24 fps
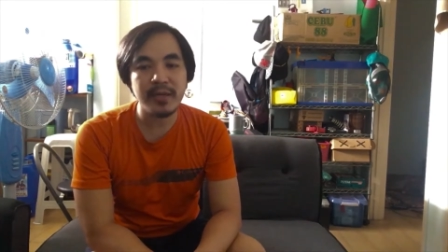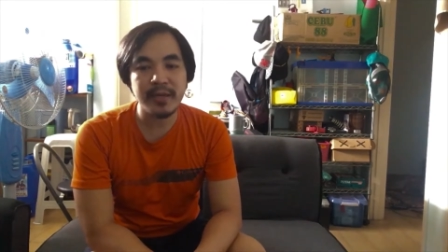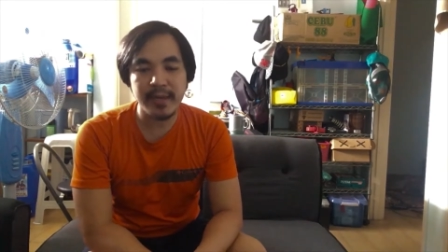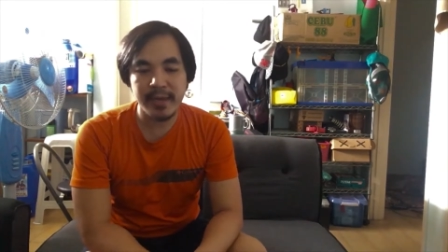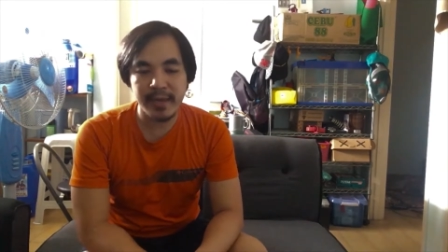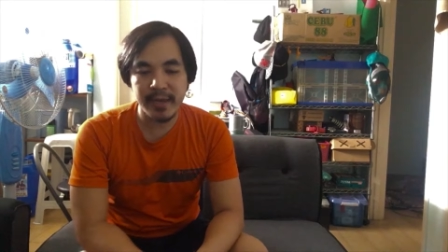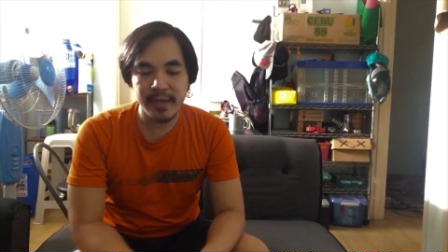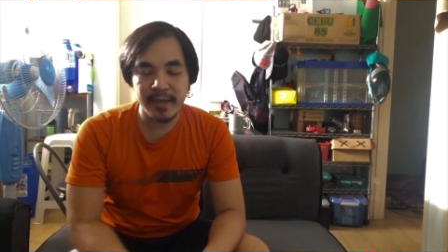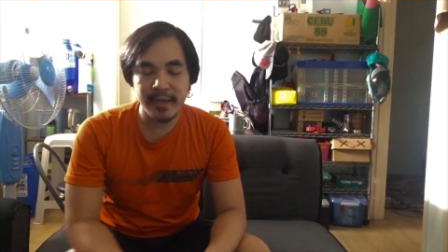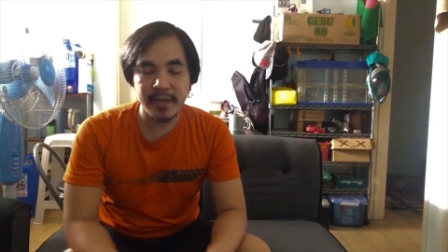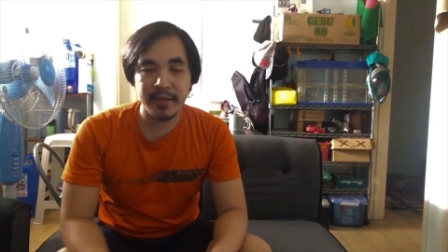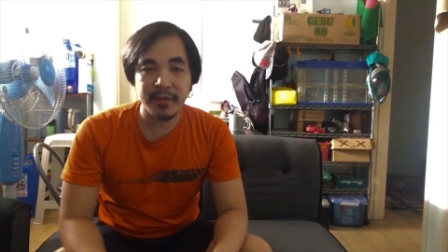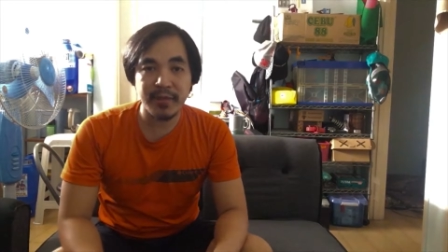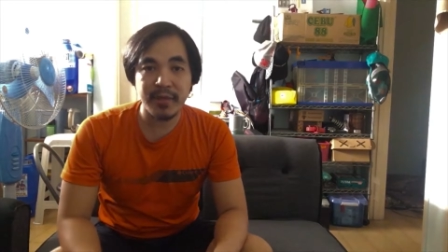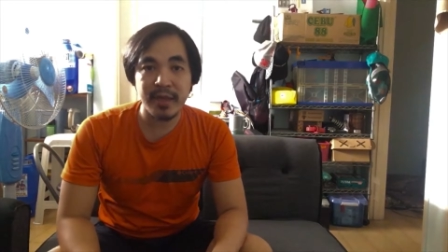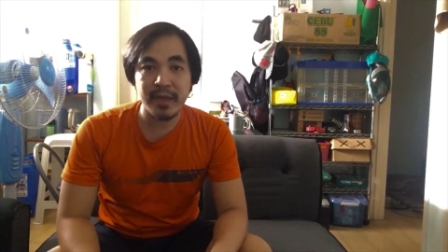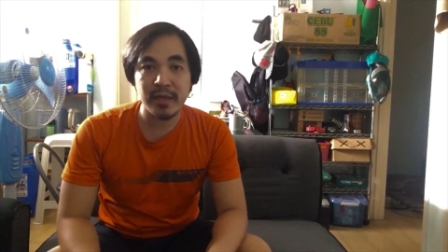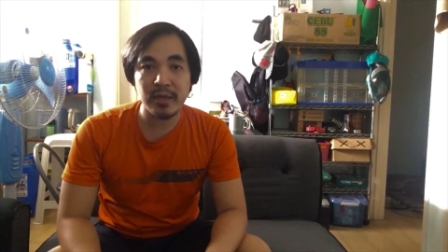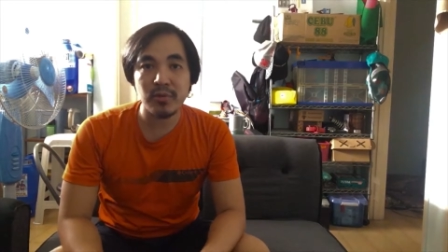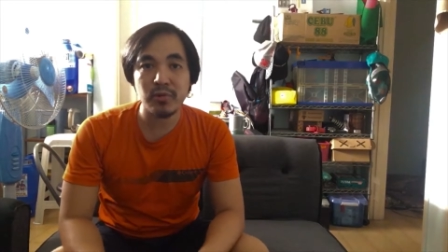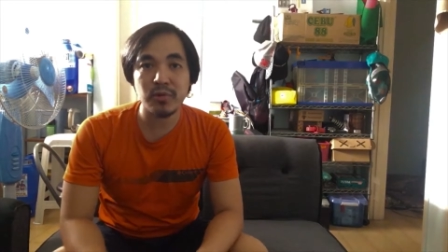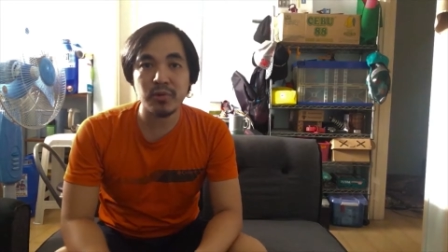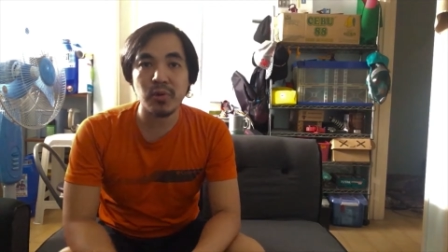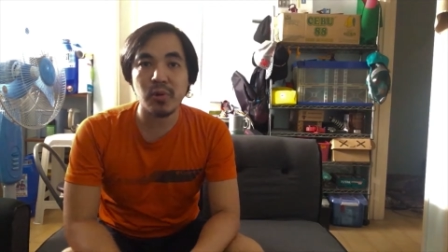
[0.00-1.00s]
and thank
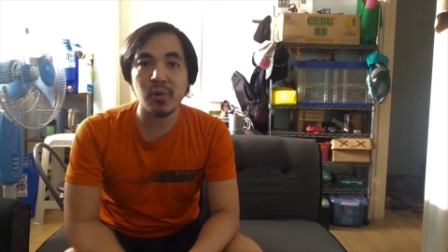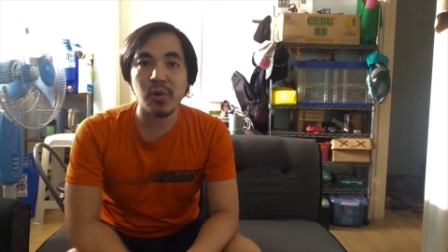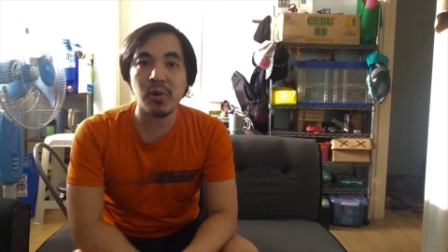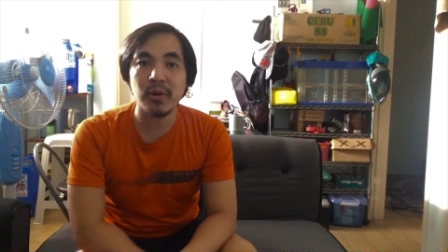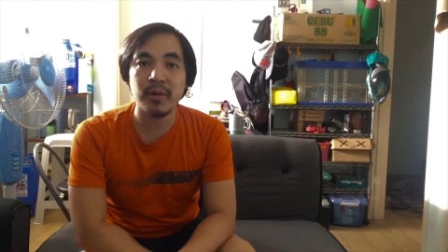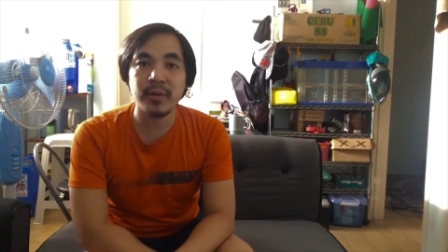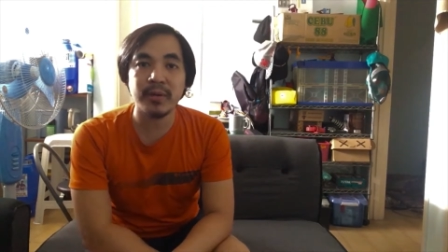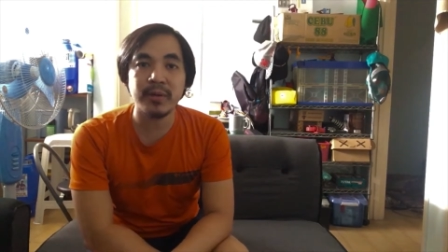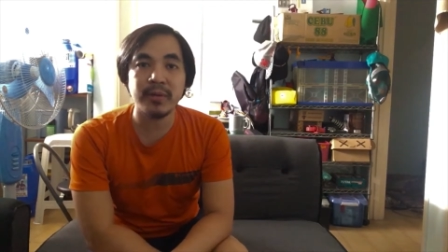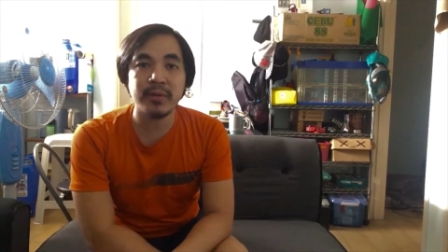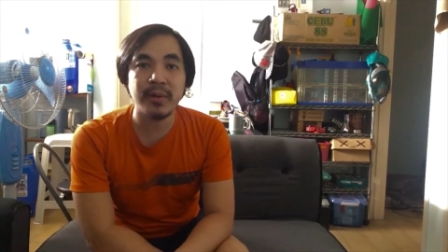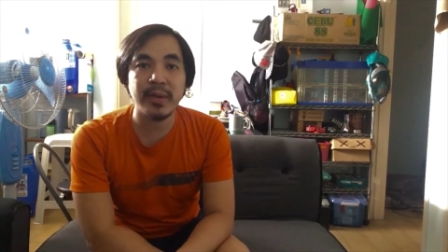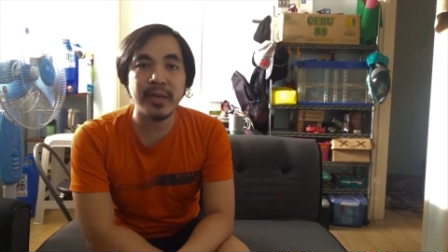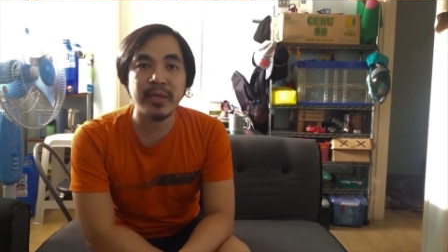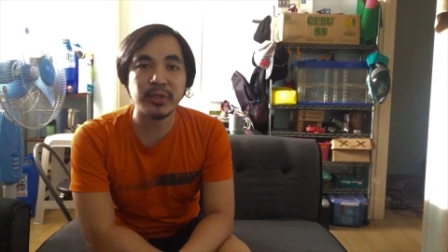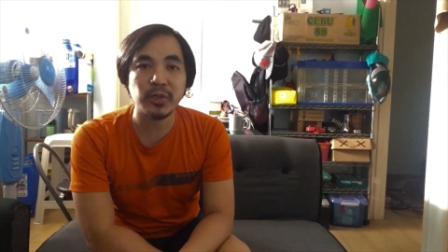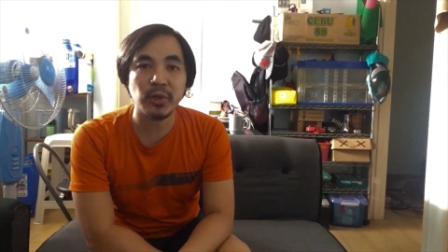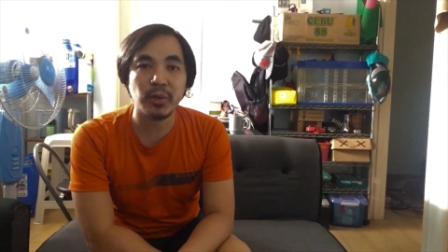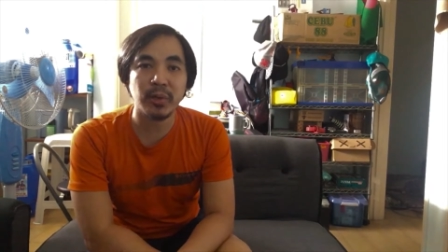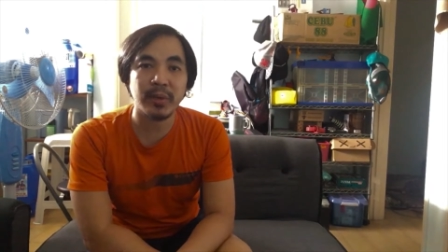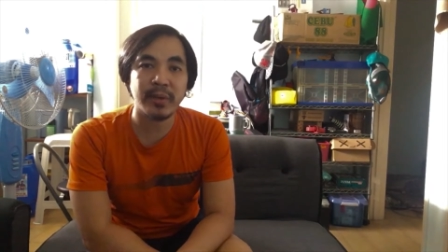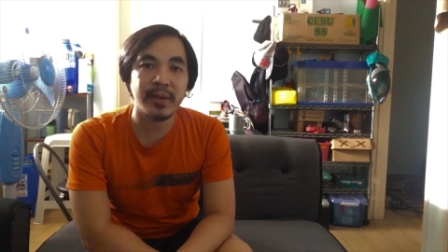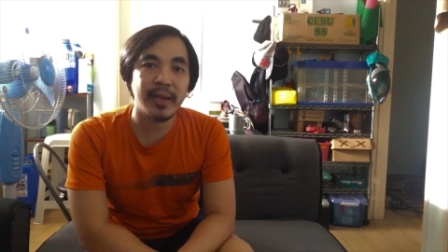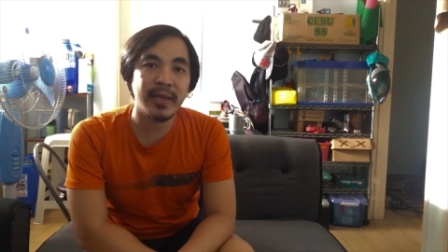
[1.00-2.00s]
you to the race
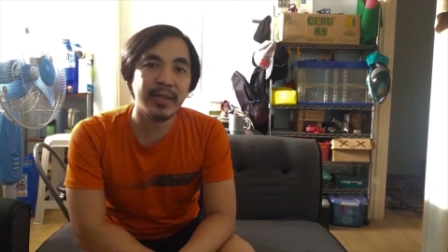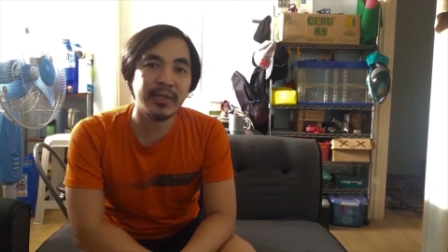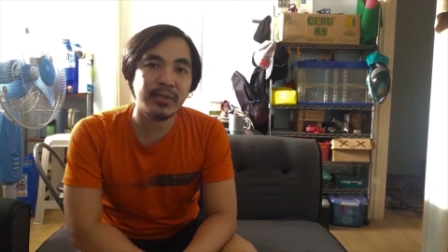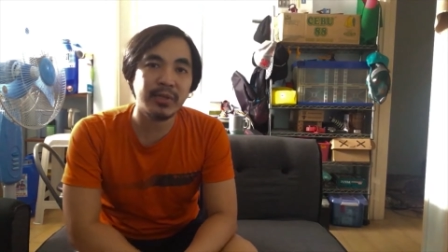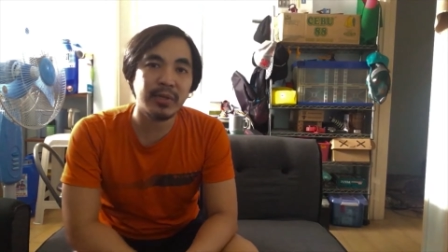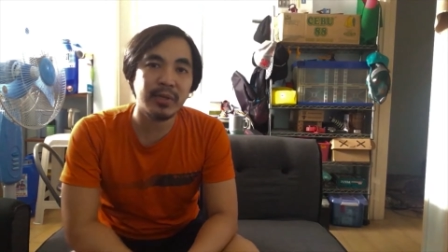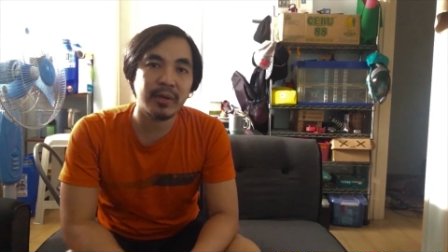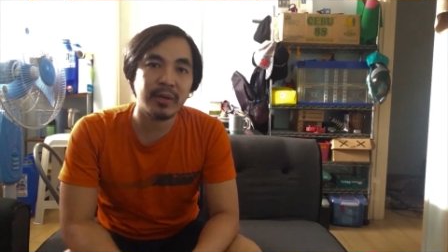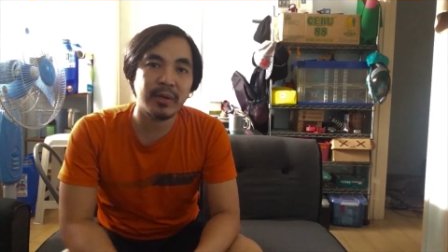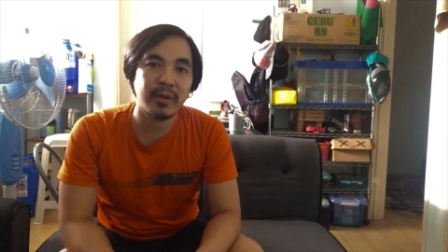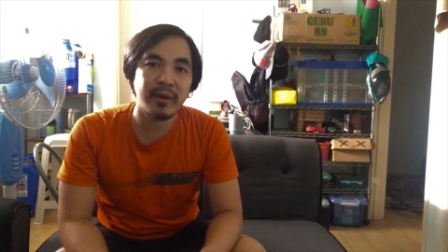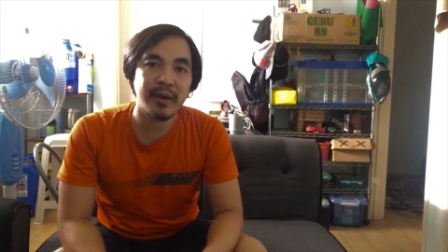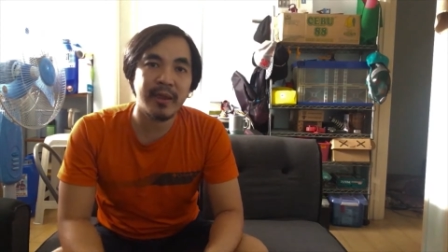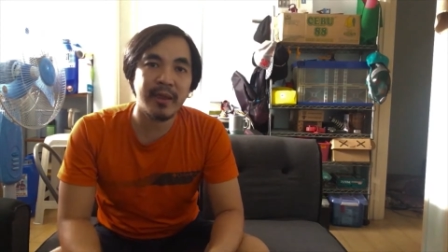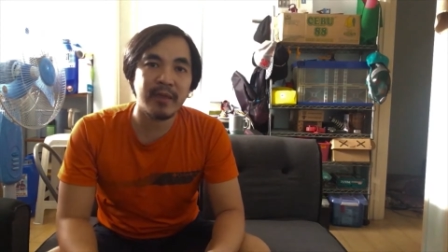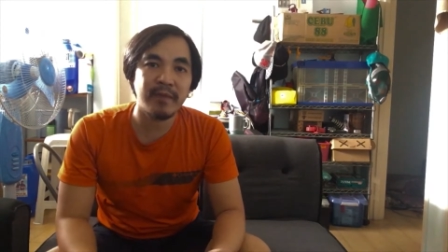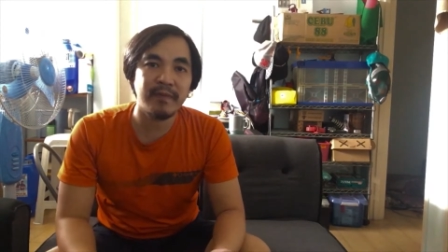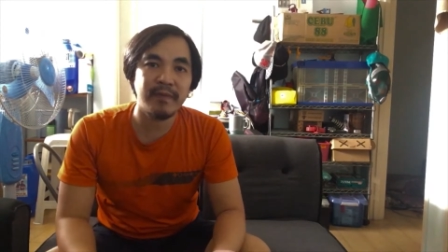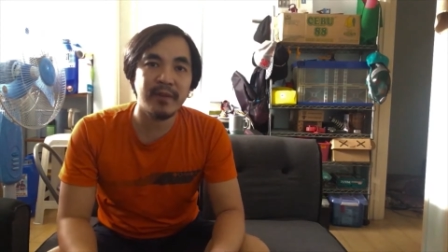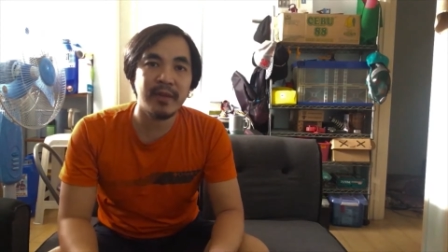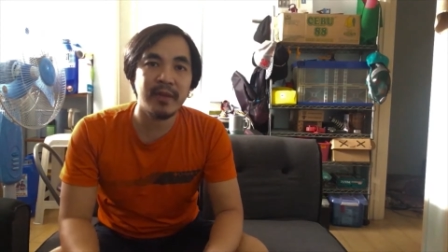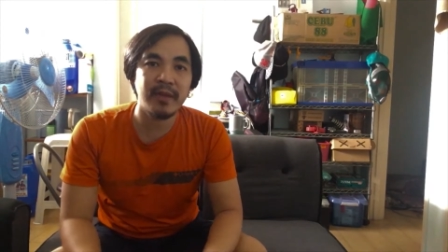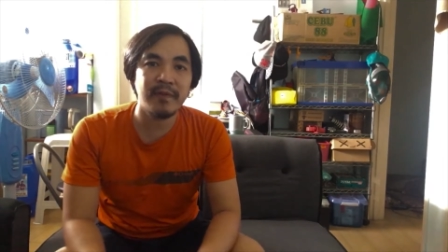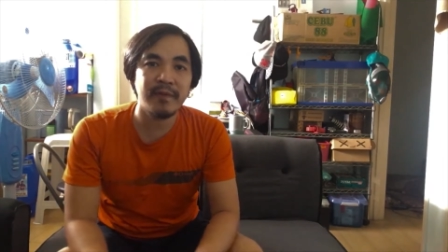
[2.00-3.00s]
organizer Greg
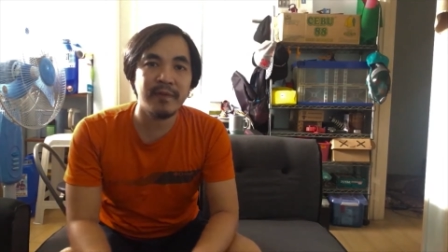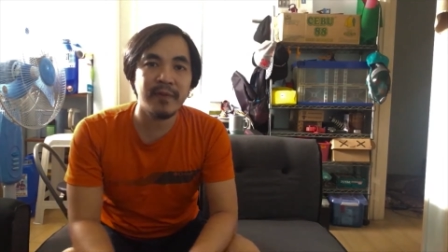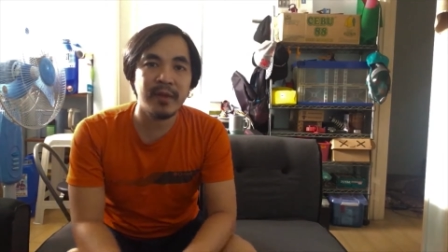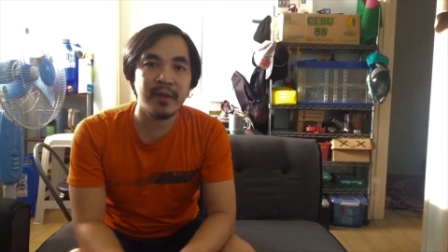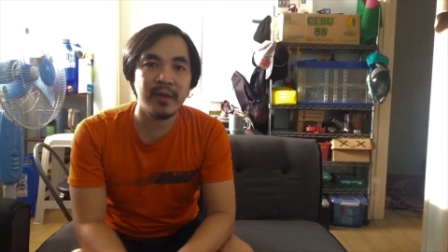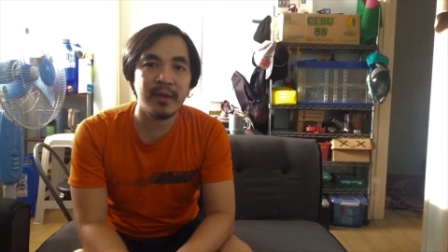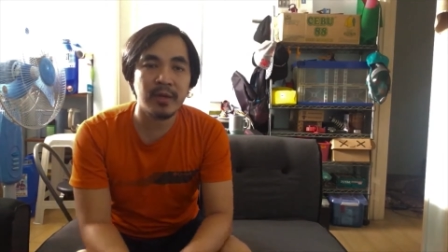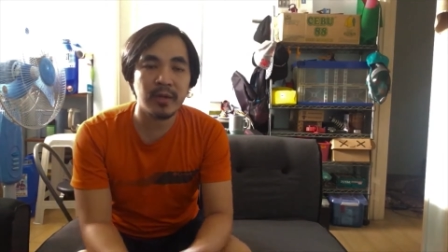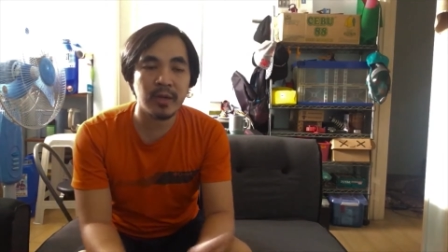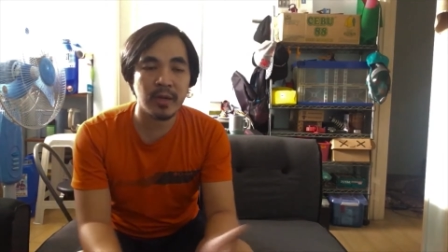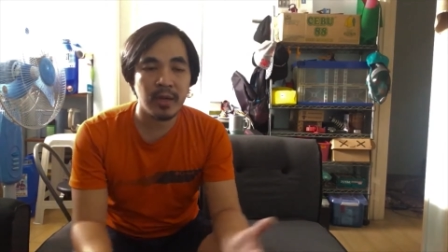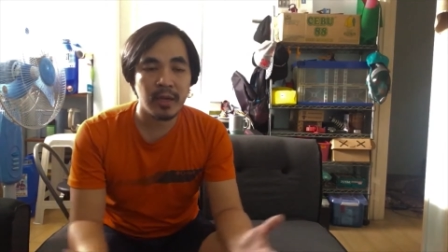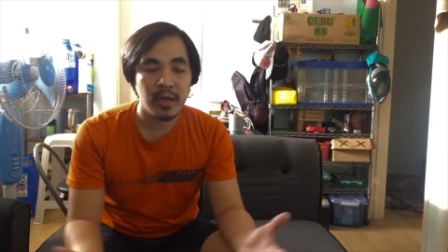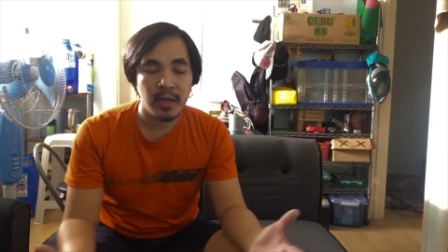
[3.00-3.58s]
Villaver,